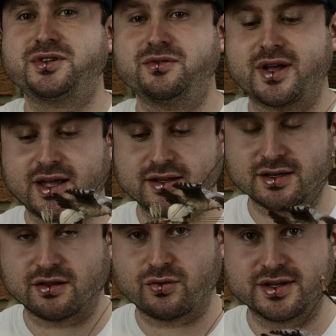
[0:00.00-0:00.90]
two hands.
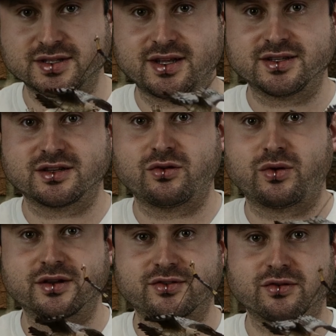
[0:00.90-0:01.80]
Otherwise it is gonna
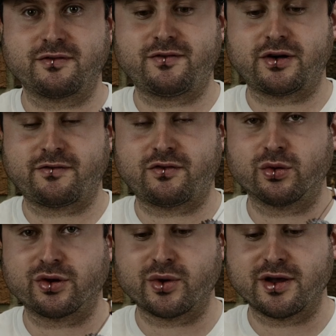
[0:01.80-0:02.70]
wanna sort of fall
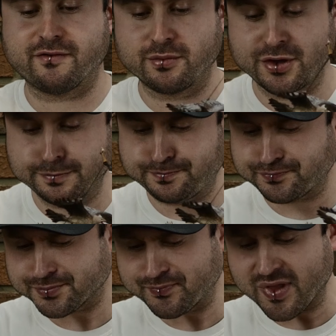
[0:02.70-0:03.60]
forward away from you.
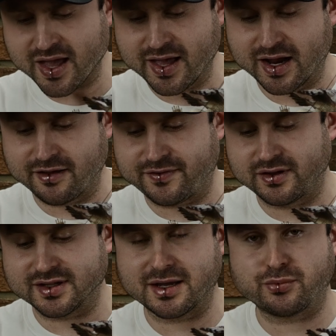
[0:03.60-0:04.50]
And I feel
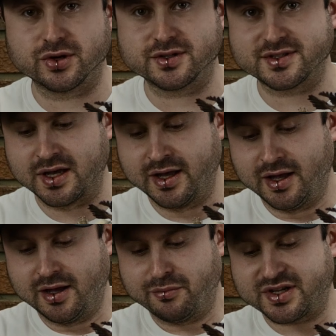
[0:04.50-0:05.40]
like that puts
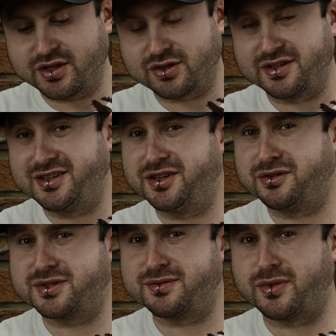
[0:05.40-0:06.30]
potentially, you
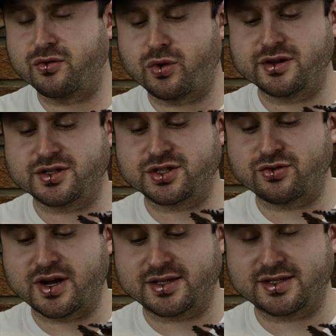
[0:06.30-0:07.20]
know, some unwanted
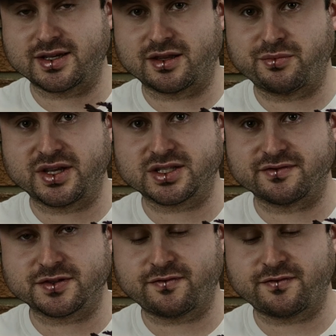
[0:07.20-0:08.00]
stress at the base of his